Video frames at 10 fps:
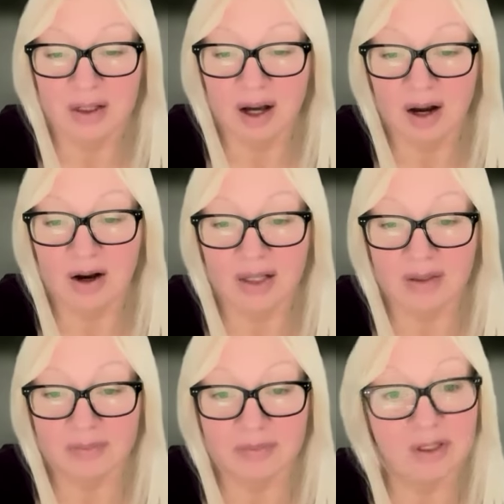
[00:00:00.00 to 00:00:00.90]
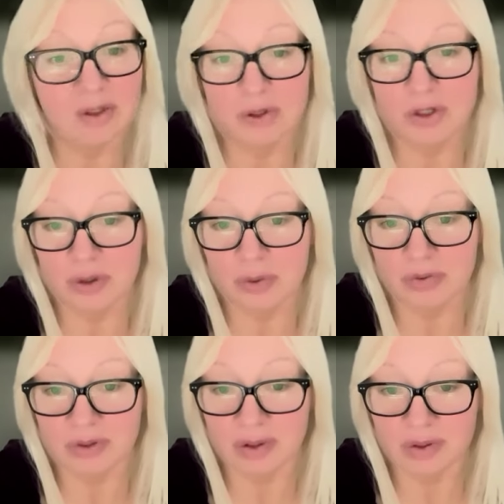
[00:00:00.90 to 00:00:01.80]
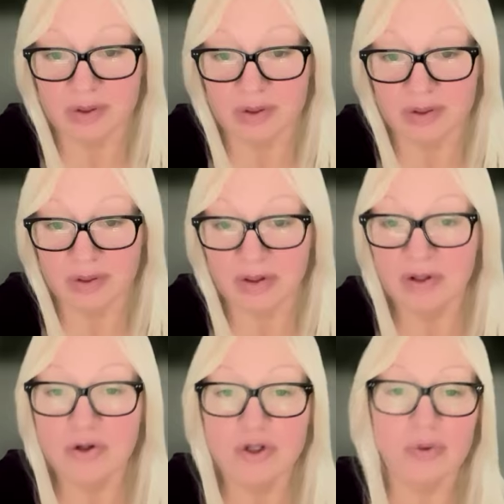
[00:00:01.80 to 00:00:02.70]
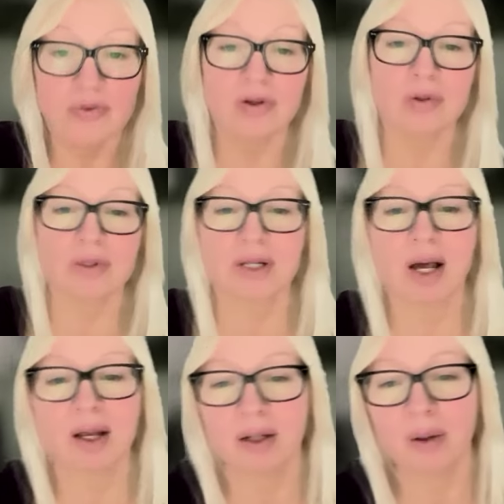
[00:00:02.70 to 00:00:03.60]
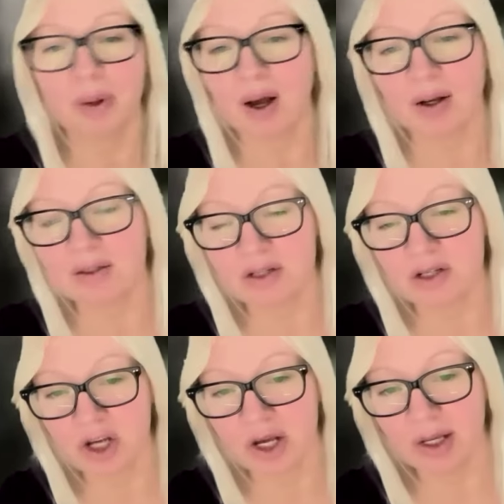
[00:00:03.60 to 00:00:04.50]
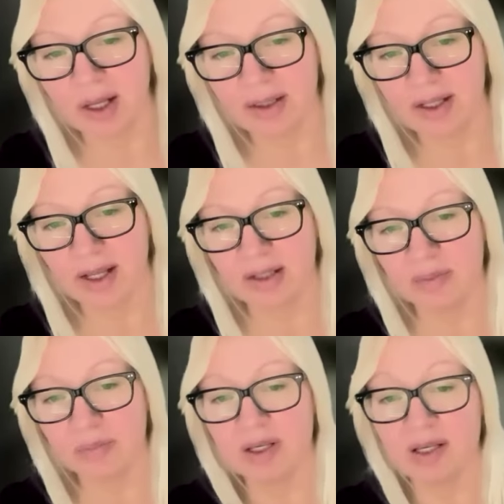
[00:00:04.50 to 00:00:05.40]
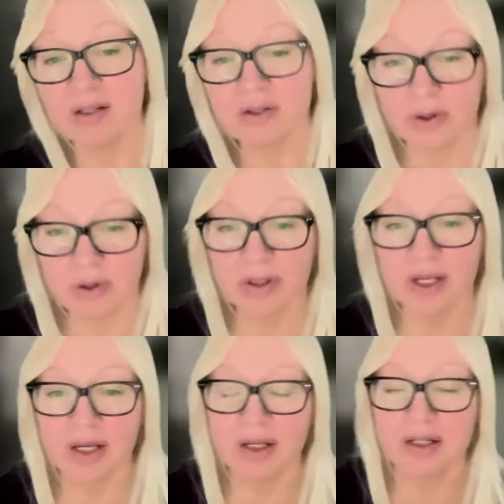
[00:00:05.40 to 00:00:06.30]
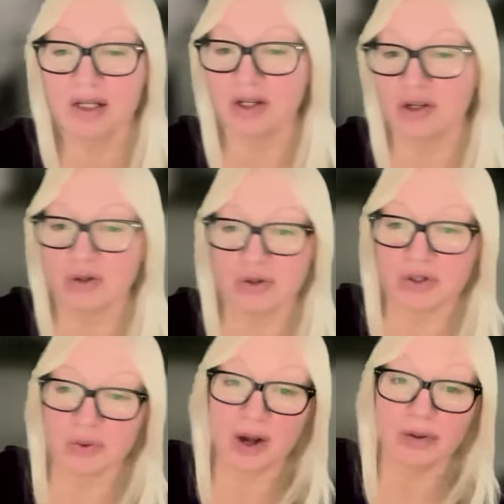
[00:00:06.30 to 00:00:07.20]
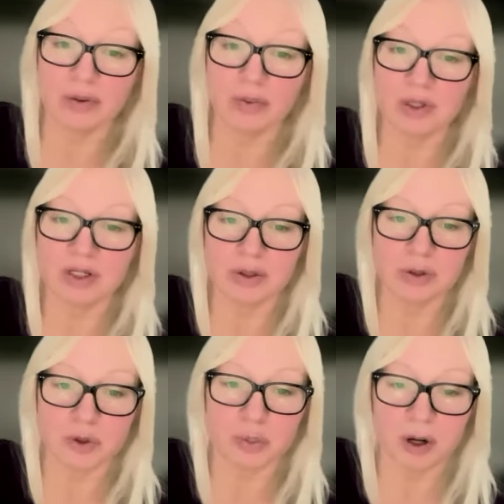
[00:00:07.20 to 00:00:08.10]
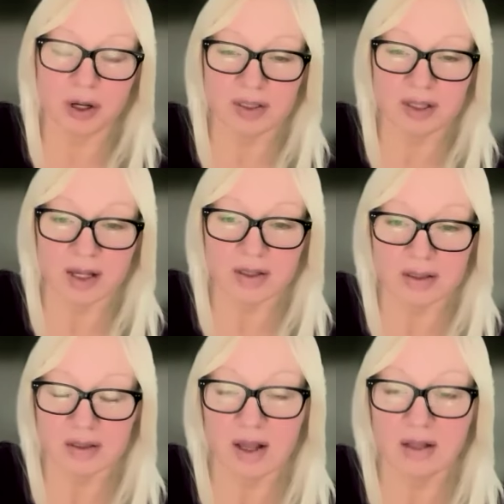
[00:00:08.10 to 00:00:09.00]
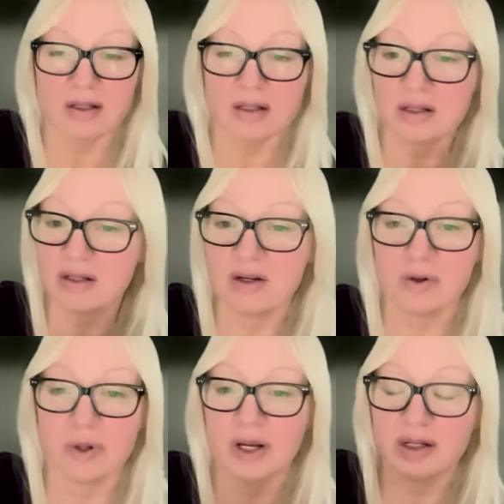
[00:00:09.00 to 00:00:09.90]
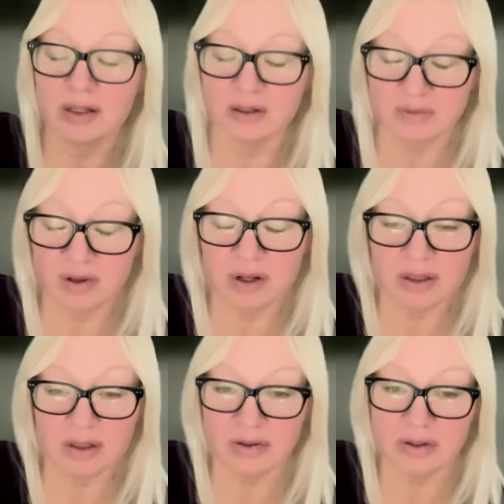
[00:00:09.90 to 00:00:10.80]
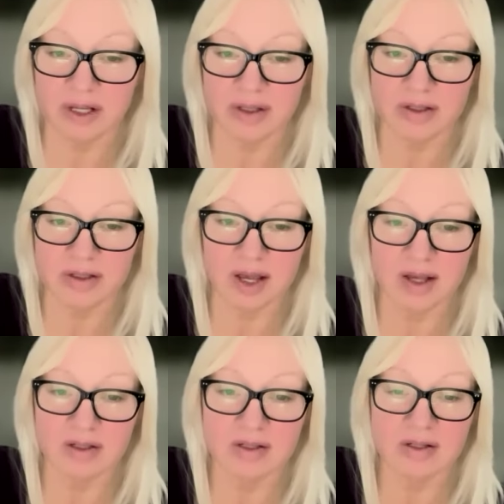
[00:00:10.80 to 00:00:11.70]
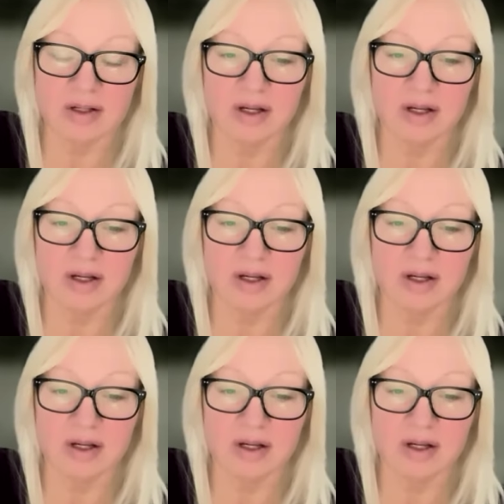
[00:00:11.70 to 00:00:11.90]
All right, literature reviews. The literature review is not a box to check at the end. It begins early and continues throughout the research process. And this is iterated very clearly in the text.